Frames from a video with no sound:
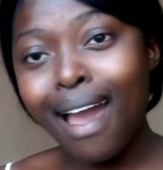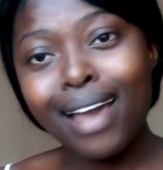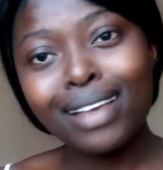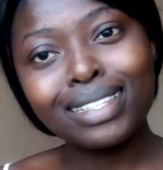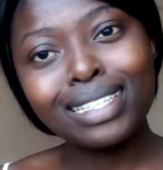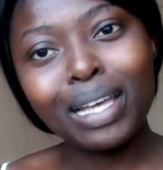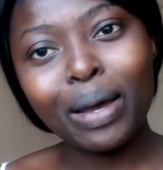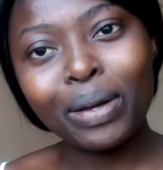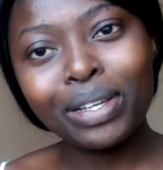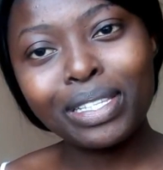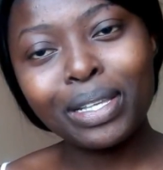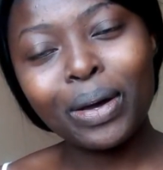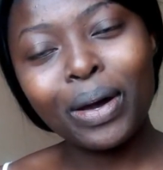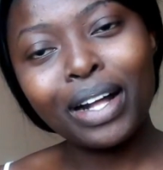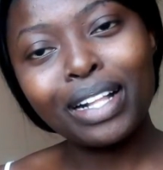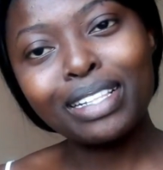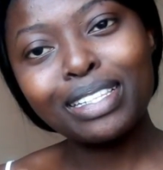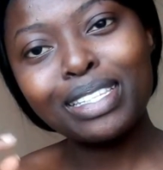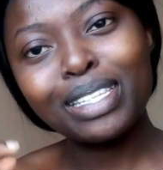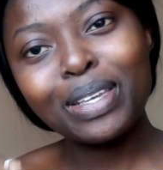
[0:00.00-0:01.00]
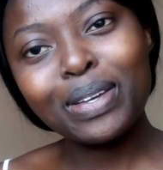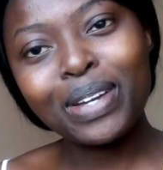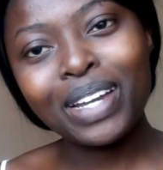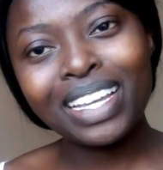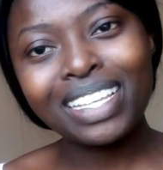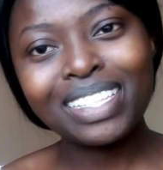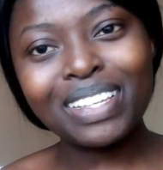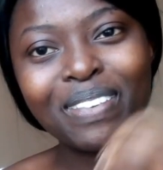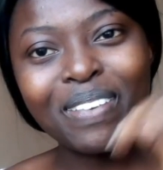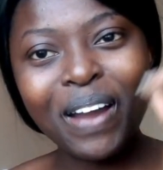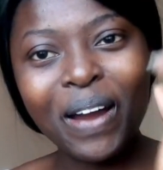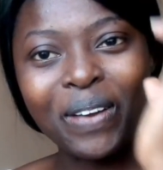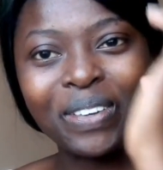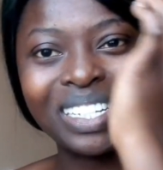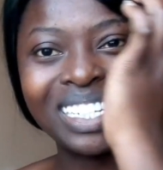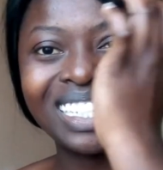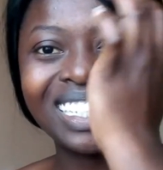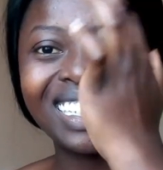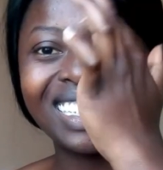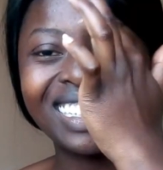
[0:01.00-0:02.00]
So I'll see you guys
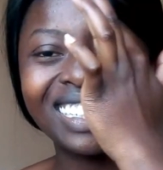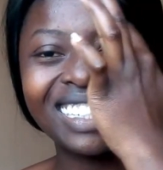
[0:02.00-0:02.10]
around.